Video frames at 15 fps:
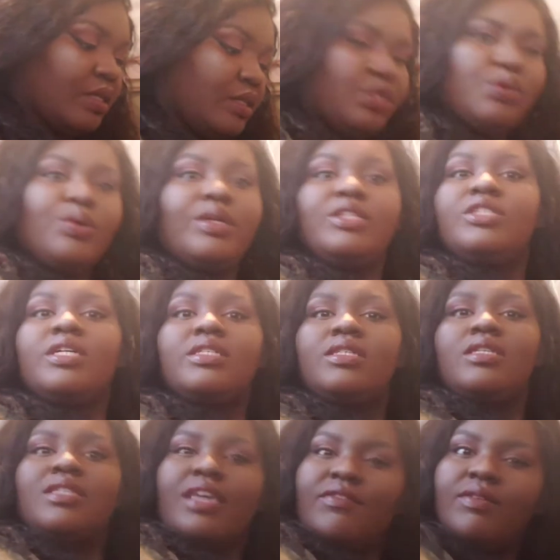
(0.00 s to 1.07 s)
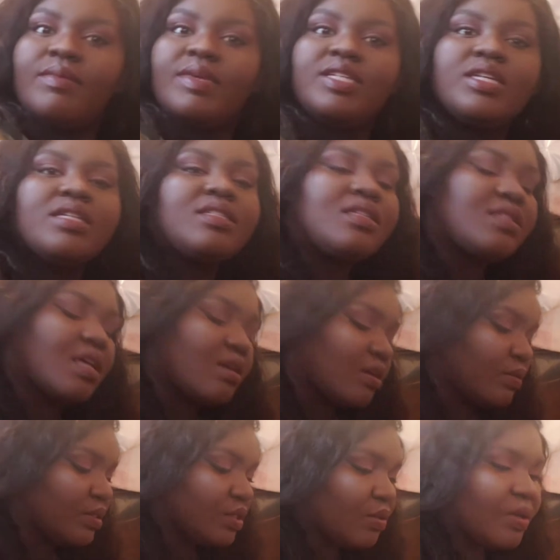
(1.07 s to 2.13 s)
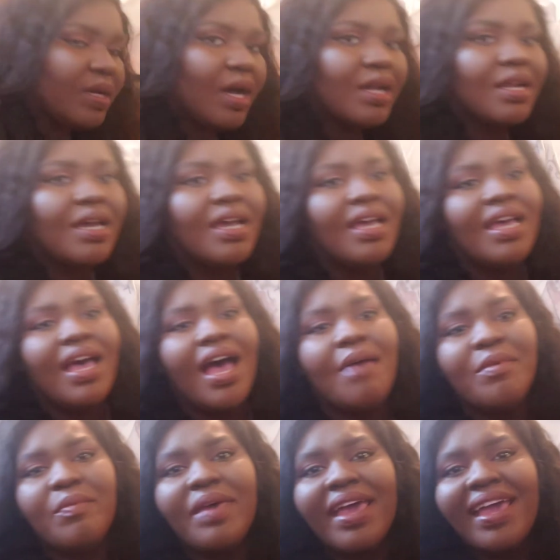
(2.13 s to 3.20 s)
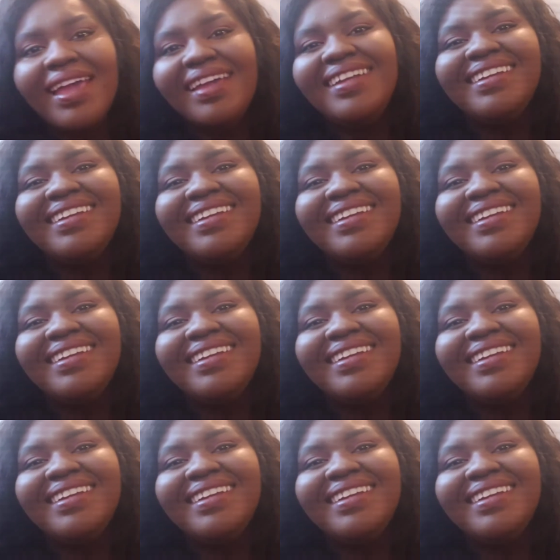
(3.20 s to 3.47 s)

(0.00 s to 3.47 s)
Doing justice. Giving me justice? I don't know what's going on. I'm in pain.